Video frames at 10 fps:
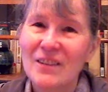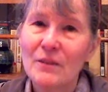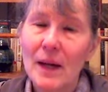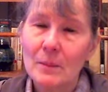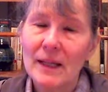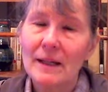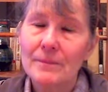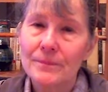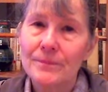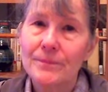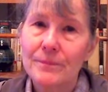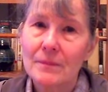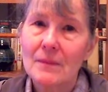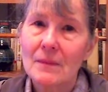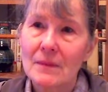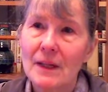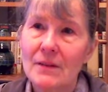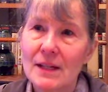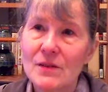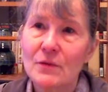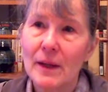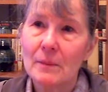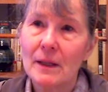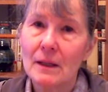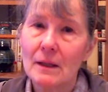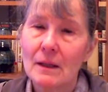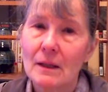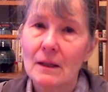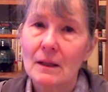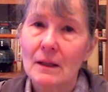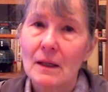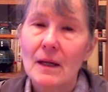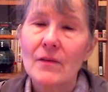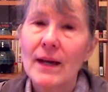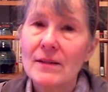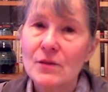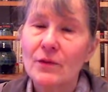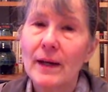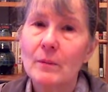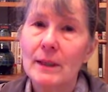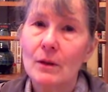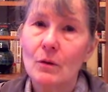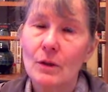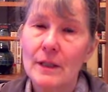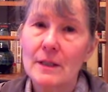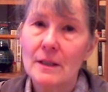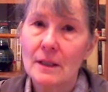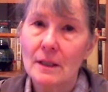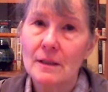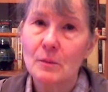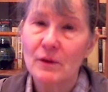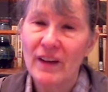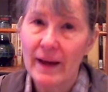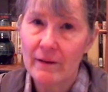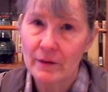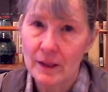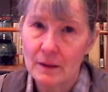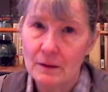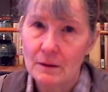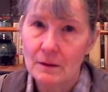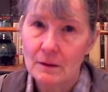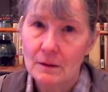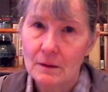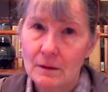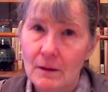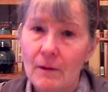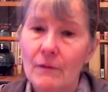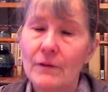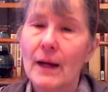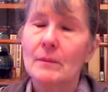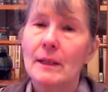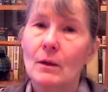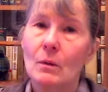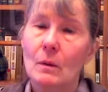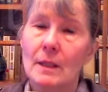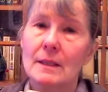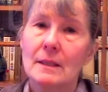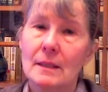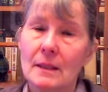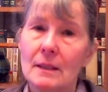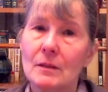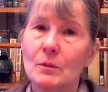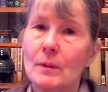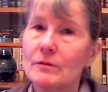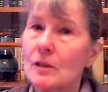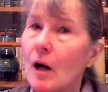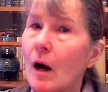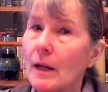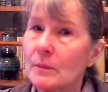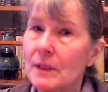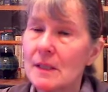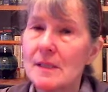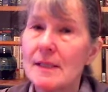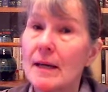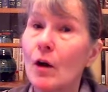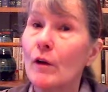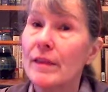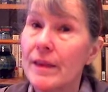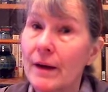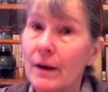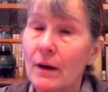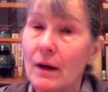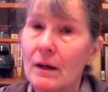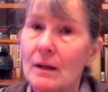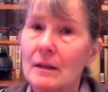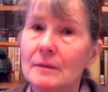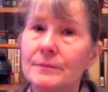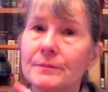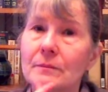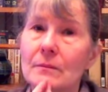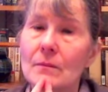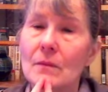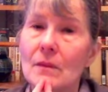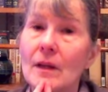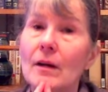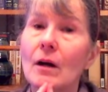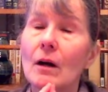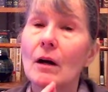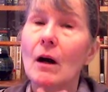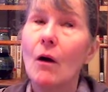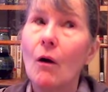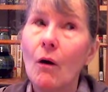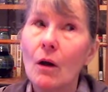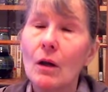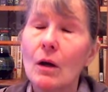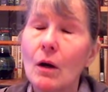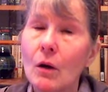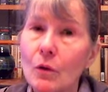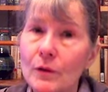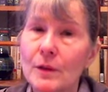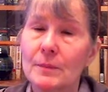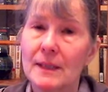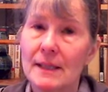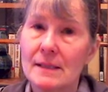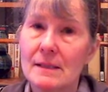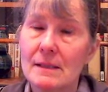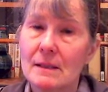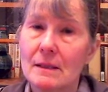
Family. Now that's family. That's family according to the kingdom of heaven. Family according to the kingdom of God, because they are there. They are all over the place.